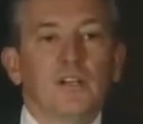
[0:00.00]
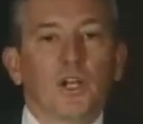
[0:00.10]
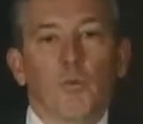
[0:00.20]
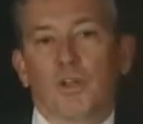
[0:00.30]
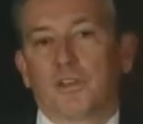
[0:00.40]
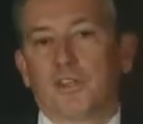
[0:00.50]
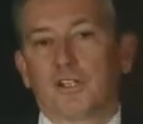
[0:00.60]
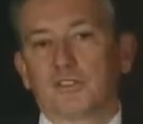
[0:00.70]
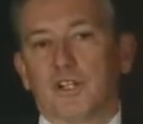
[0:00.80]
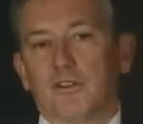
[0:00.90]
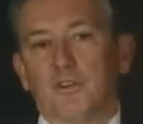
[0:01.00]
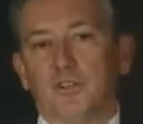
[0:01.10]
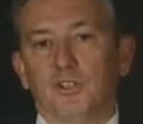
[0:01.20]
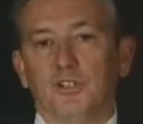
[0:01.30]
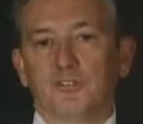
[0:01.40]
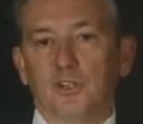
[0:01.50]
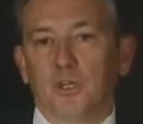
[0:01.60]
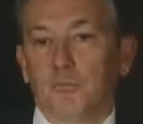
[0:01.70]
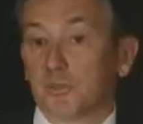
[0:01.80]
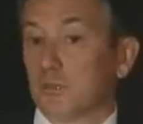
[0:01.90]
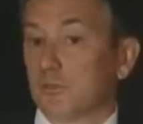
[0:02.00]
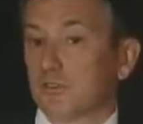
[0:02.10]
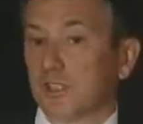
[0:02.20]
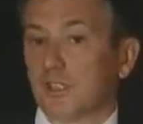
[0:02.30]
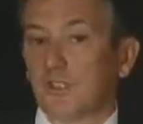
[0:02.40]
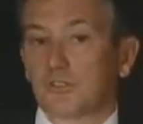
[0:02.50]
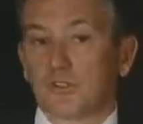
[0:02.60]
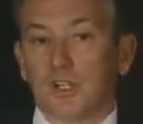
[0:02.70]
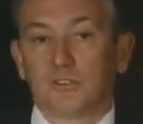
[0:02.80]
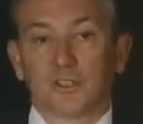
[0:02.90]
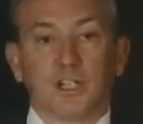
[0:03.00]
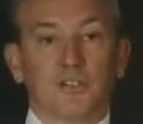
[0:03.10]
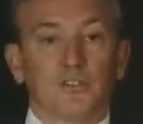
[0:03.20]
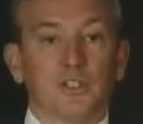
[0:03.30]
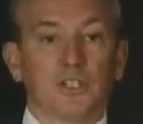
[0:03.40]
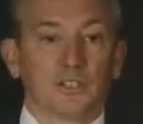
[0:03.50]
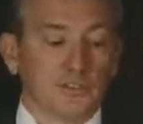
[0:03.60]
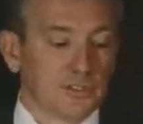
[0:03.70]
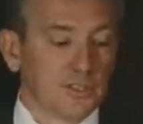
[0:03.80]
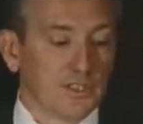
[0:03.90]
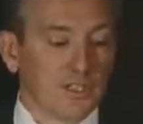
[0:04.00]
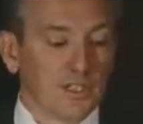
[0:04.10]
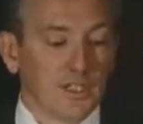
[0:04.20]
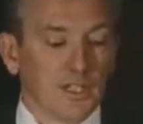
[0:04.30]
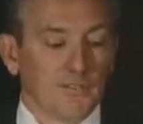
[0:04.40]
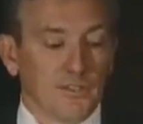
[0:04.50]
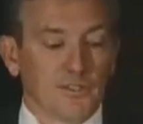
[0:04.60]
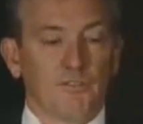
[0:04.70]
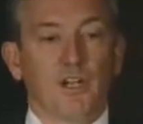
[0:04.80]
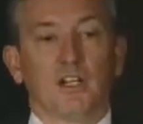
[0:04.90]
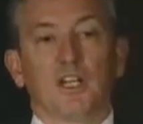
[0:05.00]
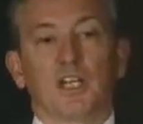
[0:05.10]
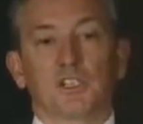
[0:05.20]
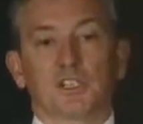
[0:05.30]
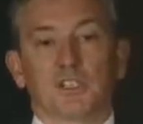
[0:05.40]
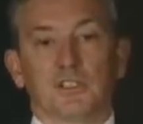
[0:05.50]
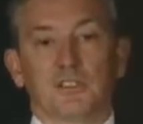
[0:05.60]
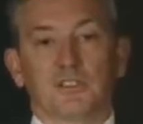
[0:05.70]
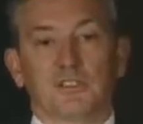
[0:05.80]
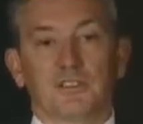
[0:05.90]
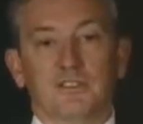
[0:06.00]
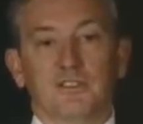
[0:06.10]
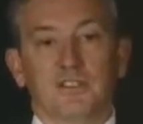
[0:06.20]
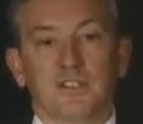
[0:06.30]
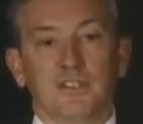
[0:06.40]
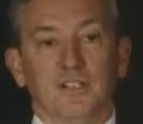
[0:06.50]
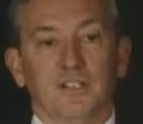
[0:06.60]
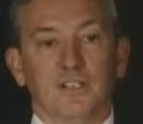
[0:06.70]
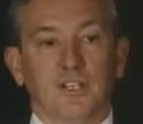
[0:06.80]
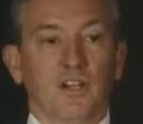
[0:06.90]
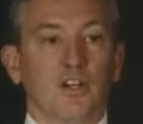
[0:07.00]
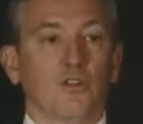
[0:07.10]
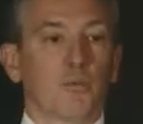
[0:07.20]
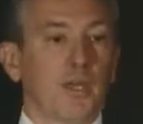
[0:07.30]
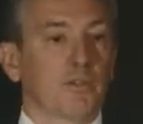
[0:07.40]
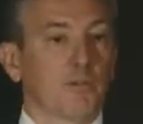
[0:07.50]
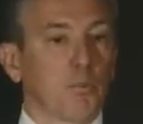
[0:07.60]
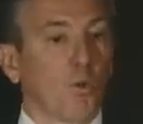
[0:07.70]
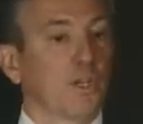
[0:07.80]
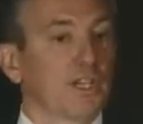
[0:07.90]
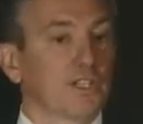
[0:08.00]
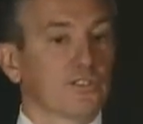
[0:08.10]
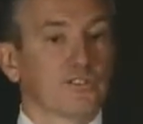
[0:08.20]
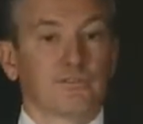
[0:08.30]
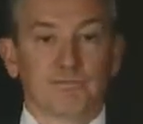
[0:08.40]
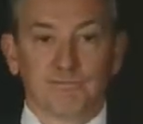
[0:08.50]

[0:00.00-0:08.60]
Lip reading: Now, one of the things that I've heard from some of the CEOs across the country is, if there's a violation, that not only maybe the employee gets